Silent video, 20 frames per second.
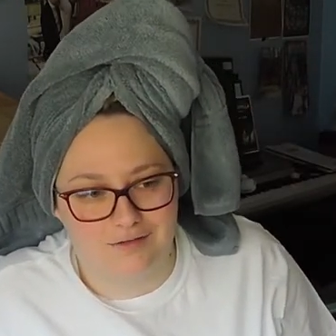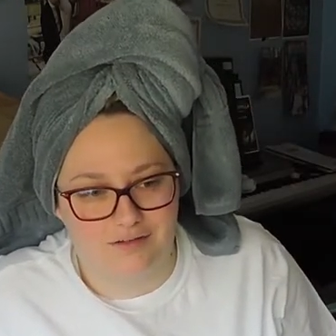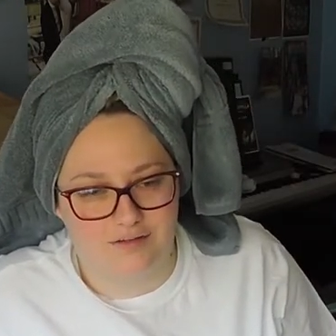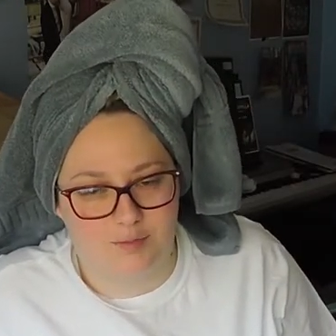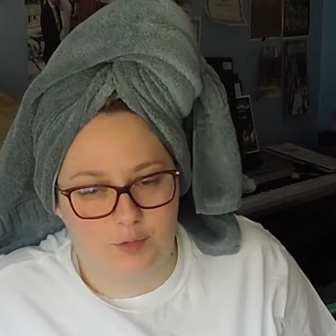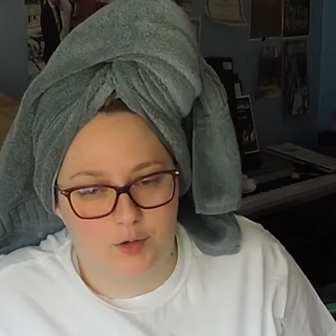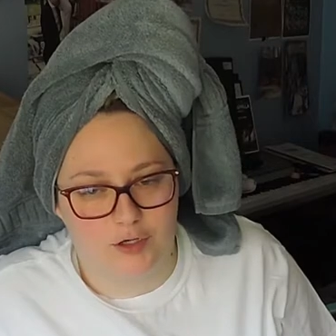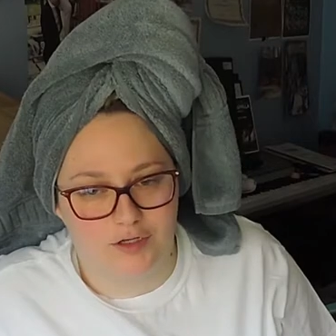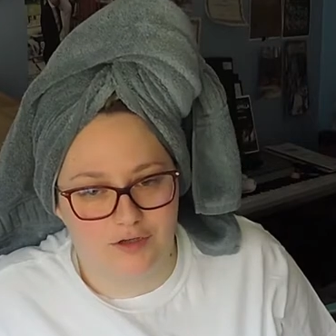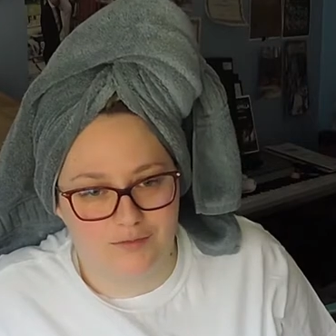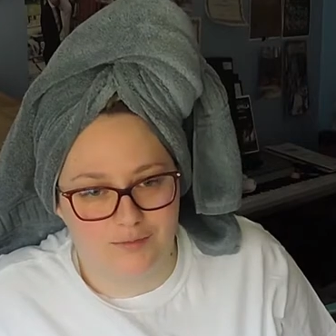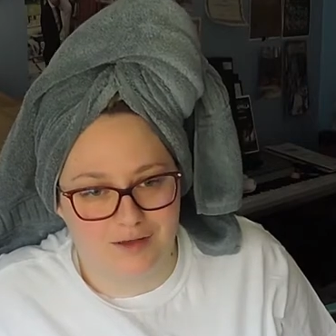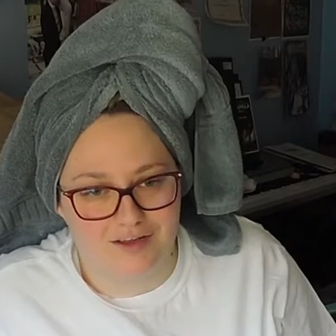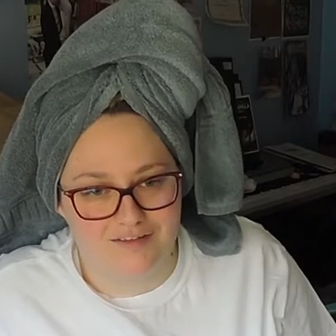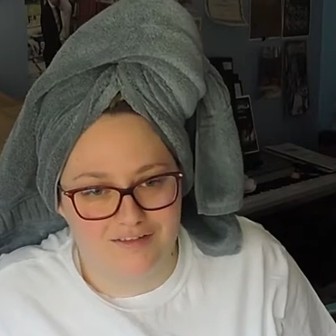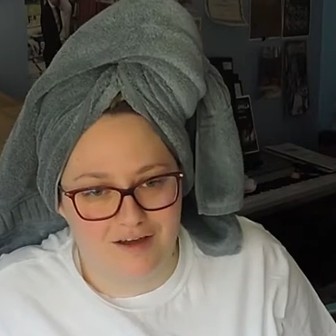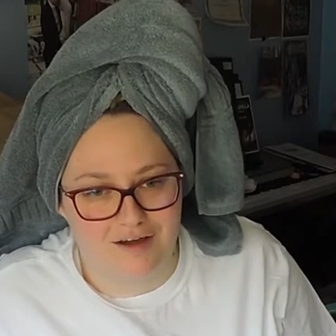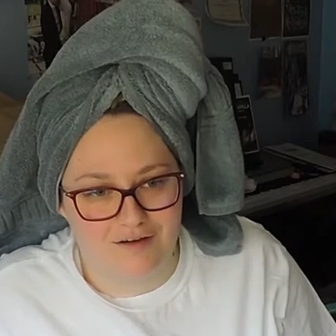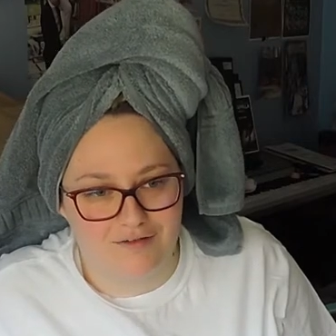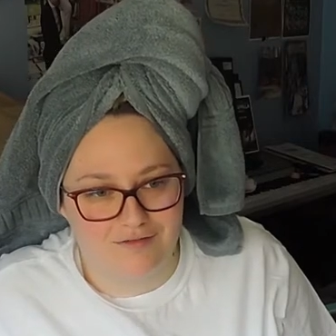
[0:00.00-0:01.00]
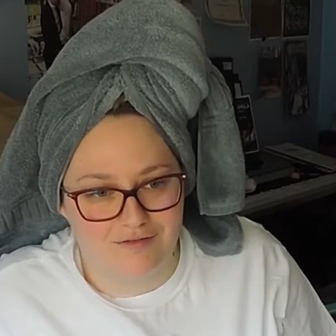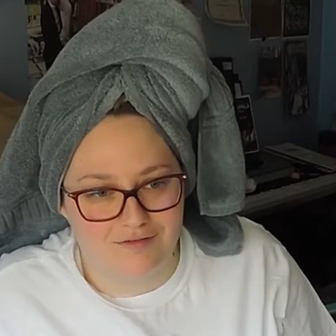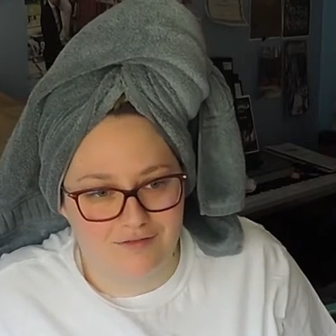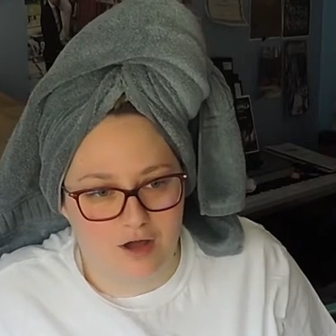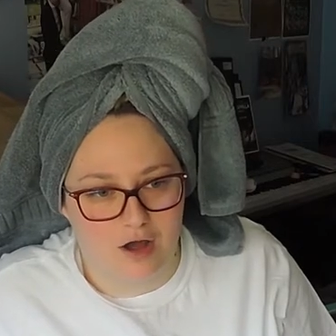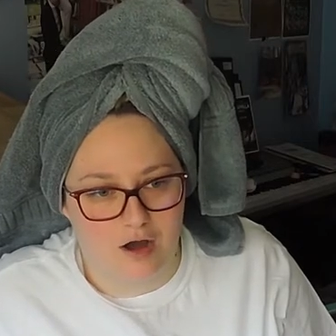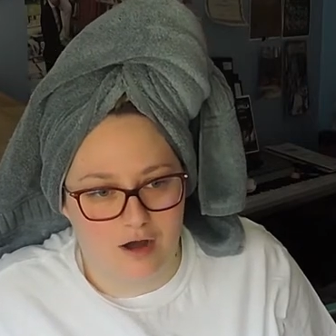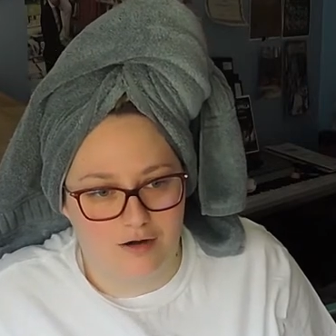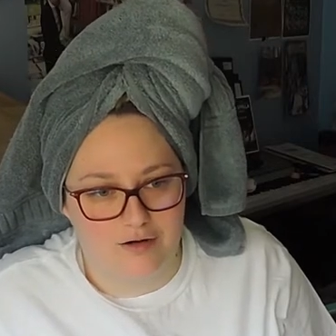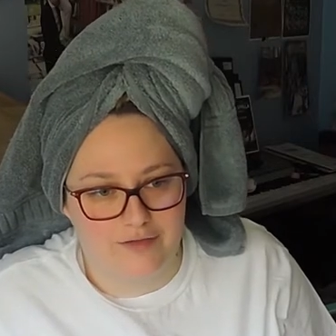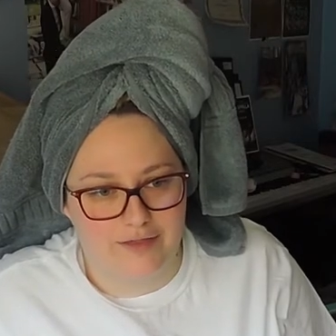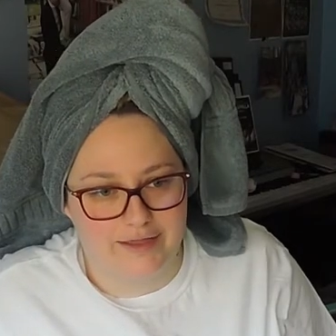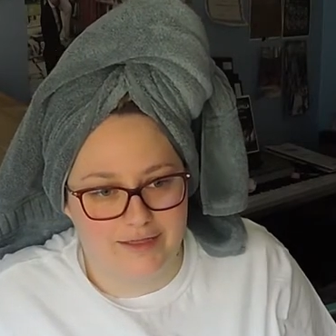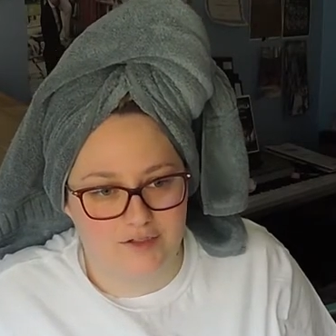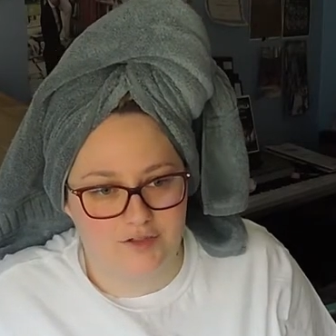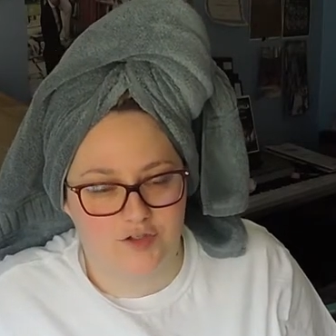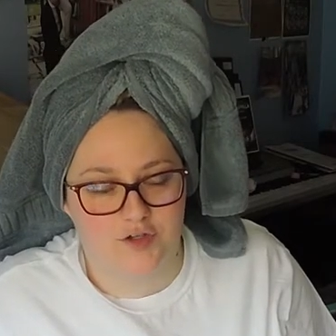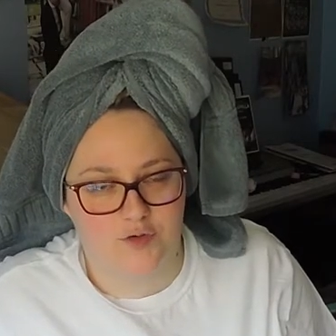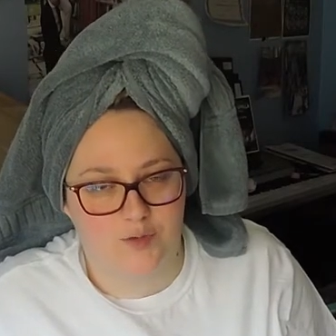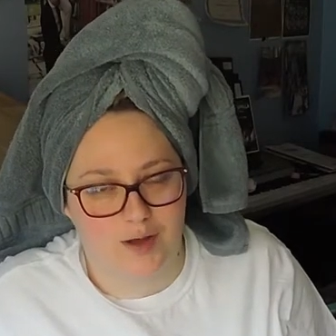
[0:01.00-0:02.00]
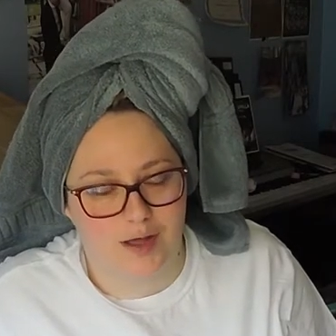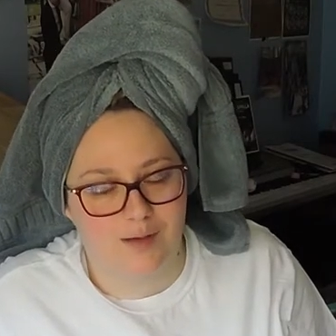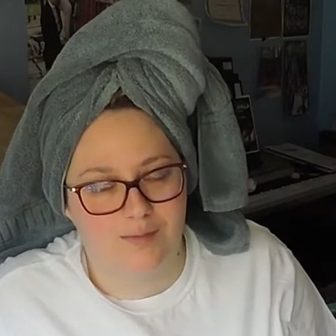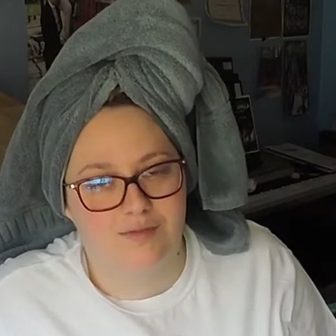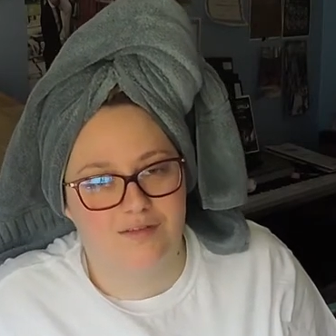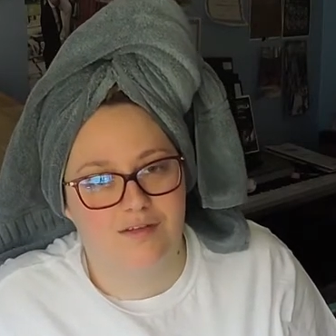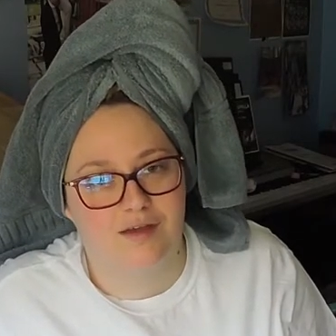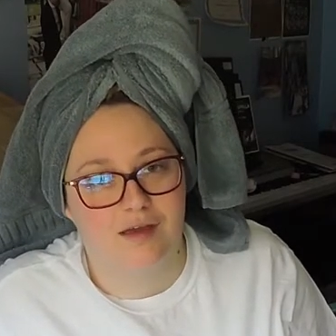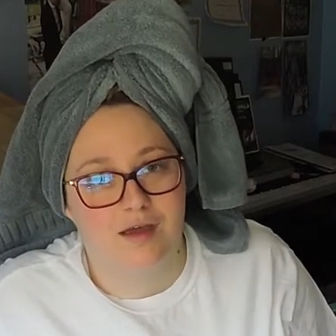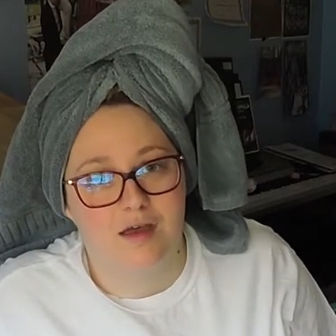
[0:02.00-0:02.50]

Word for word: spoiled myself on the interwebs